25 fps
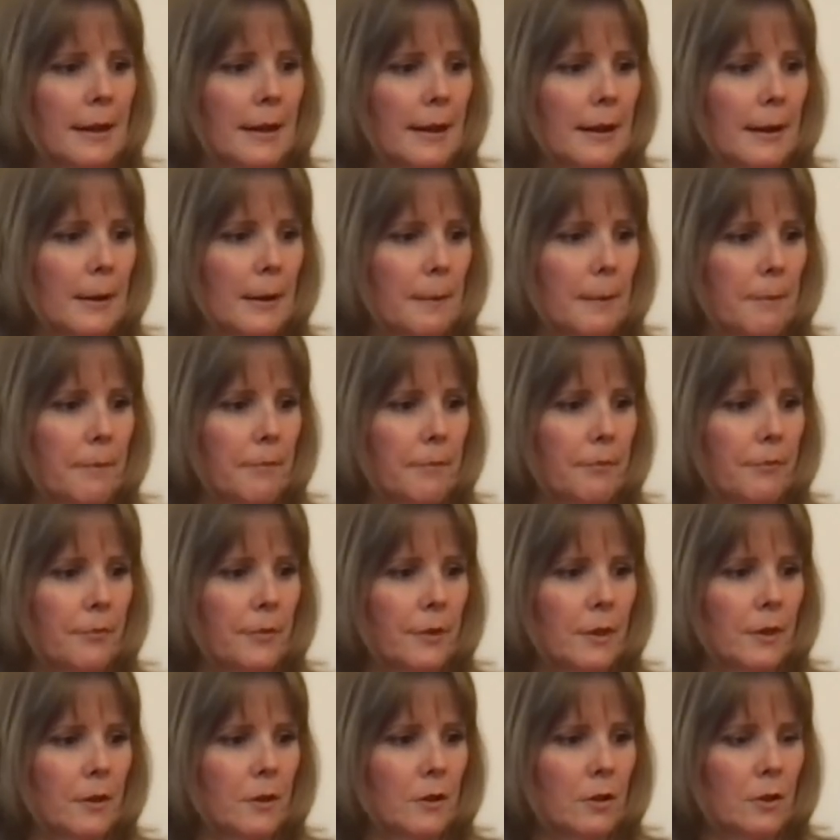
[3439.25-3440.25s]
you
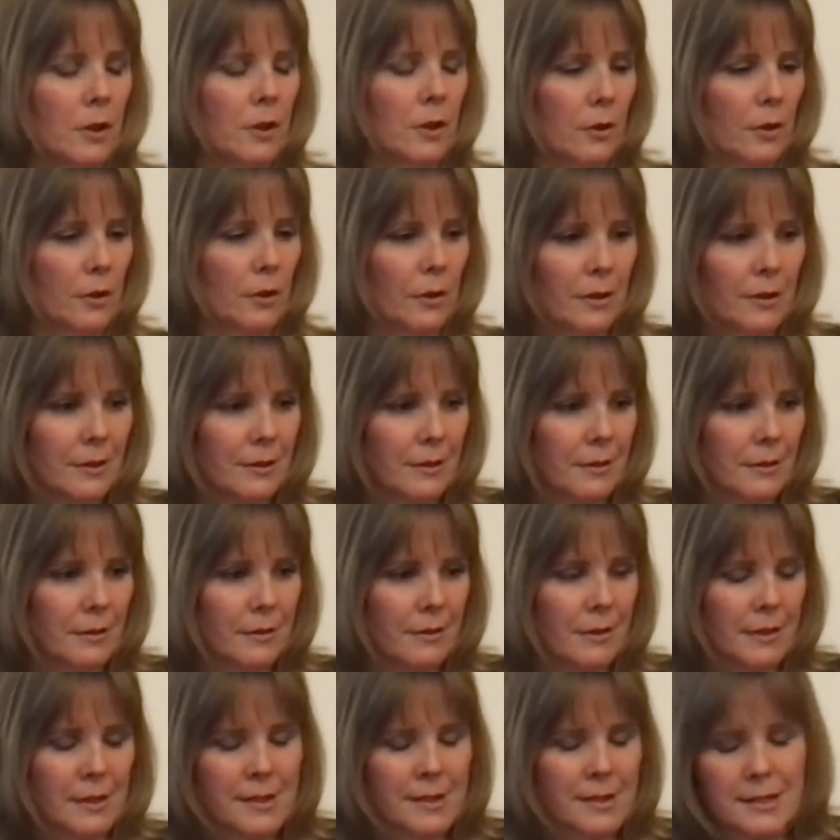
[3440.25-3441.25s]
know,
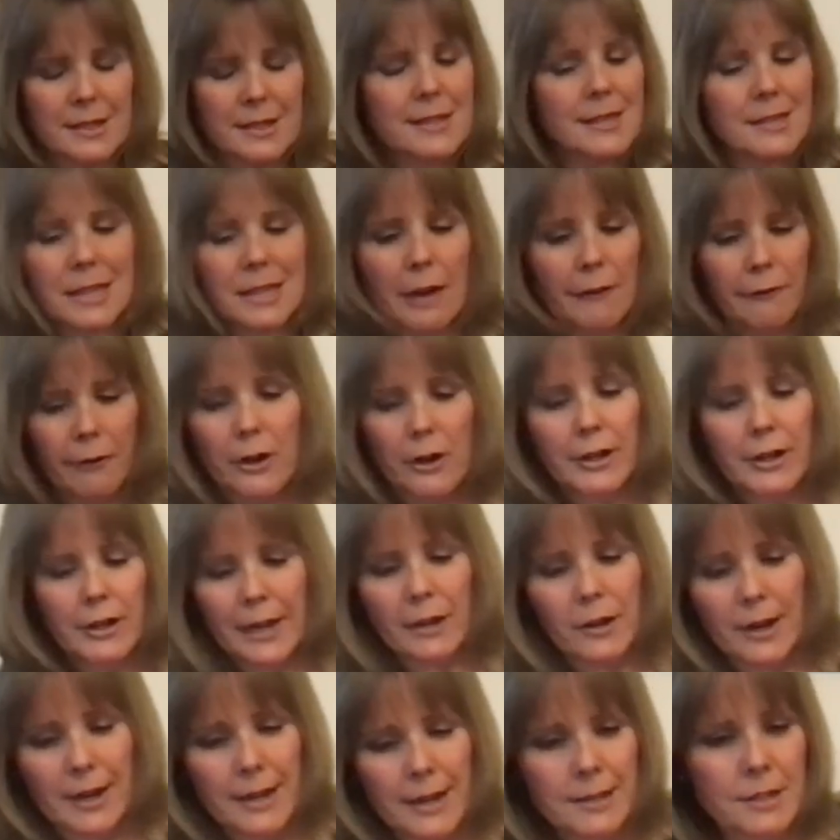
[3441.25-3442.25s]
this stuff. Okay,
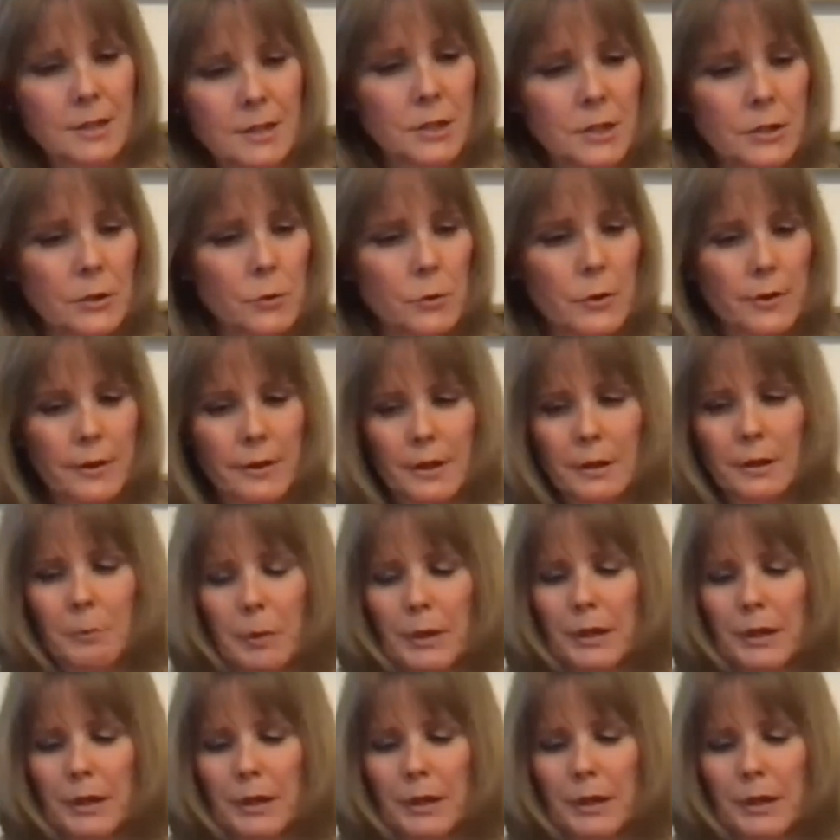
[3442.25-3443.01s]
I had to deal with it.